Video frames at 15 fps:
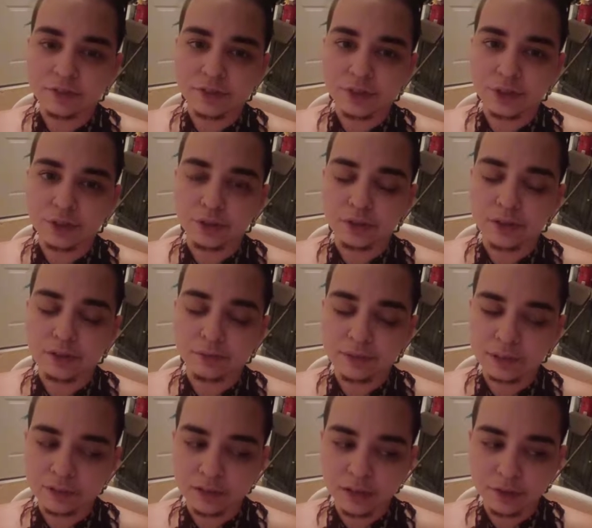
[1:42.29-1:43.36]
so it
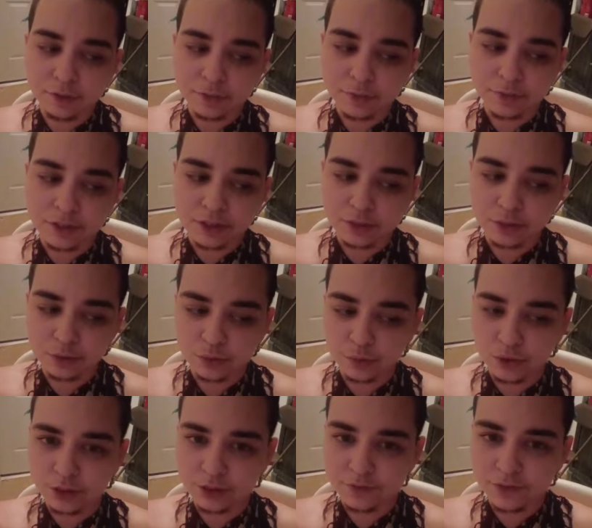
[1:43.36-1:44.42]
really helps me to
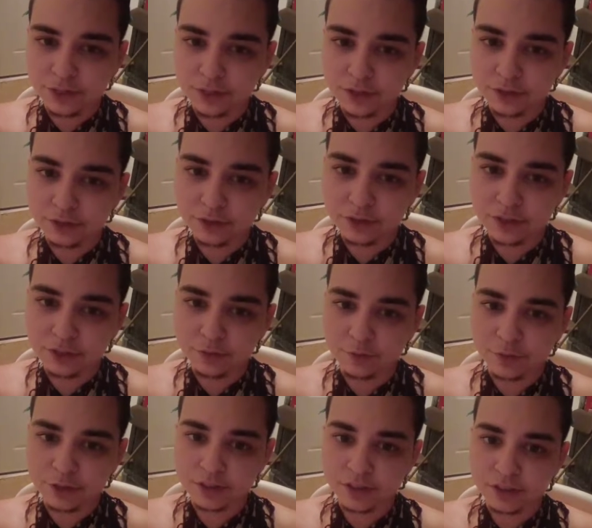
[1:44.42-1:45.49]
watch videos to
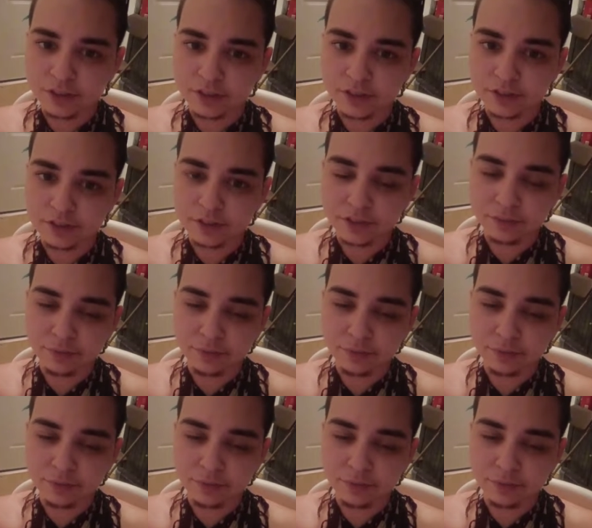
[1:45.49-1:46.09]
emphasize